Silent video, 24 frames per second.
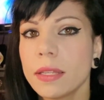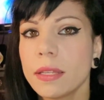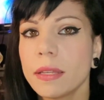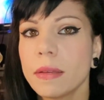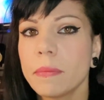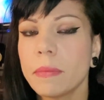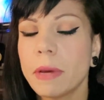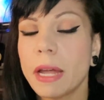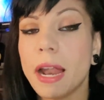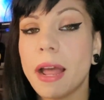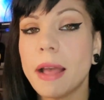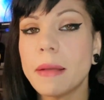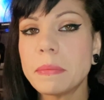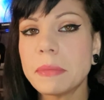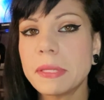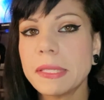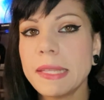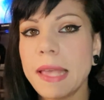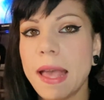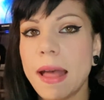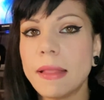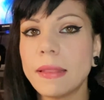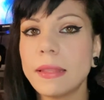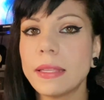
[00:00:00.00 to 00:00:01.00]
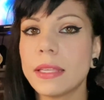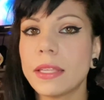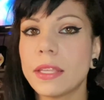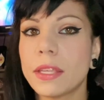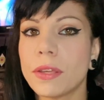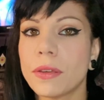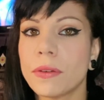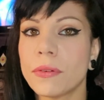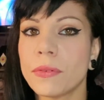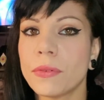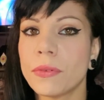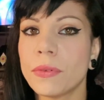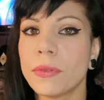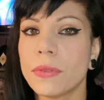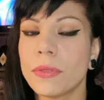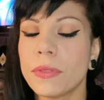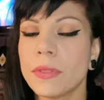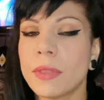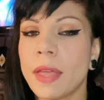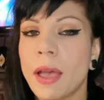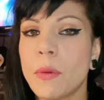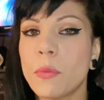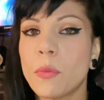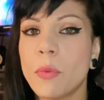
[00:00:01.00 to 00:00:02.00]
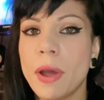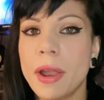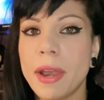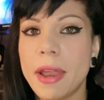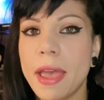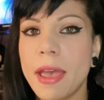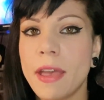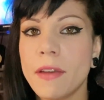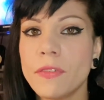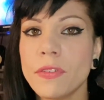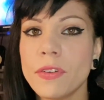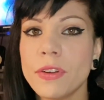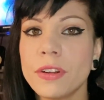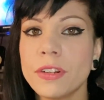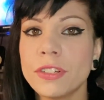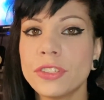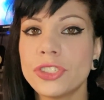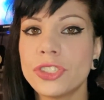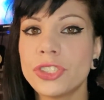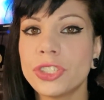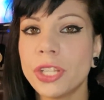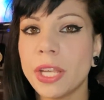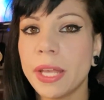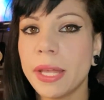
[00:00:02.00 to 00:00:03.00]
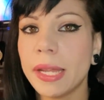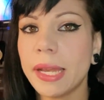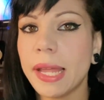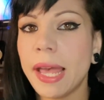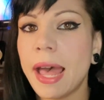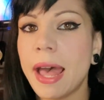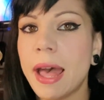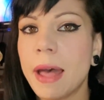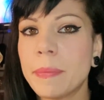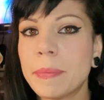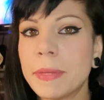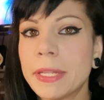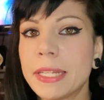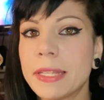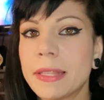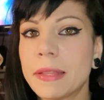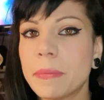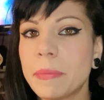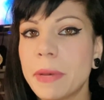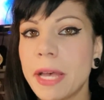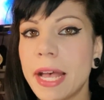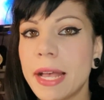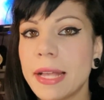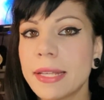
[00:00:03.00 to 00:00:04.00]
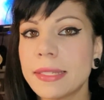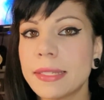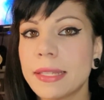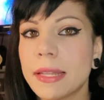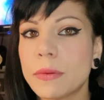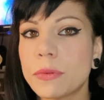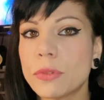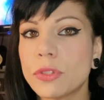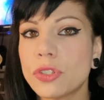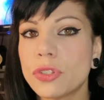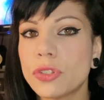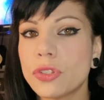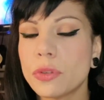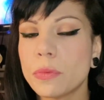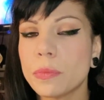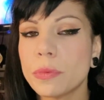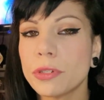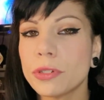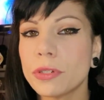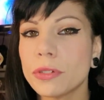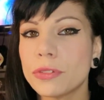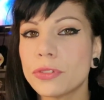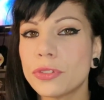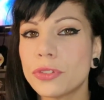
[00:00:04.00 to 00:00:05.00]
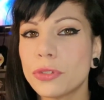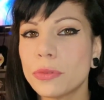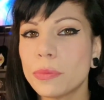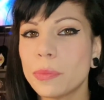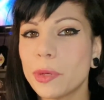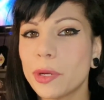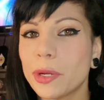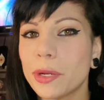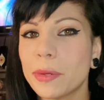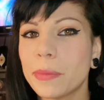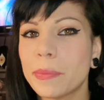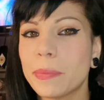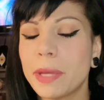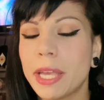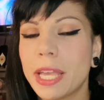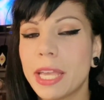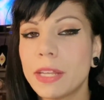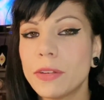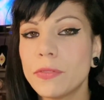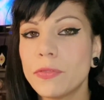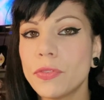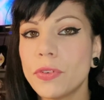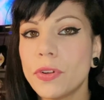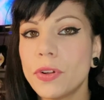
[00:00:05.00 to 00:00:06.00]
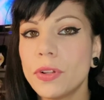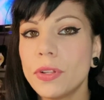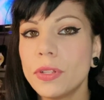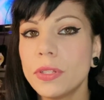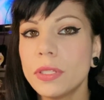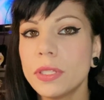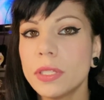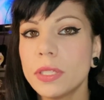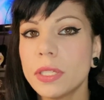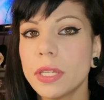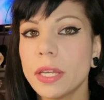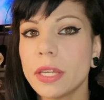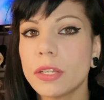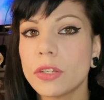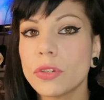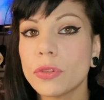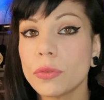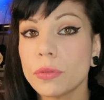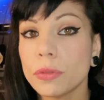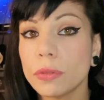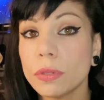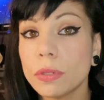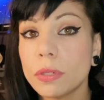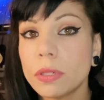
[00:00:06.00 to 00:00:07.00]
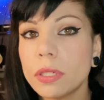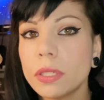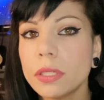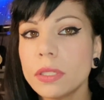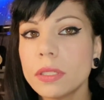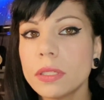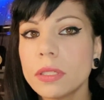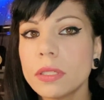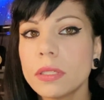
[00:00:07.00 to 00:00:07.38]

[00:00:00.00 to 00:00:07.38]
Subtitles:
But I'm telling you that whatever shit happened in the past that was super duper painful and cruel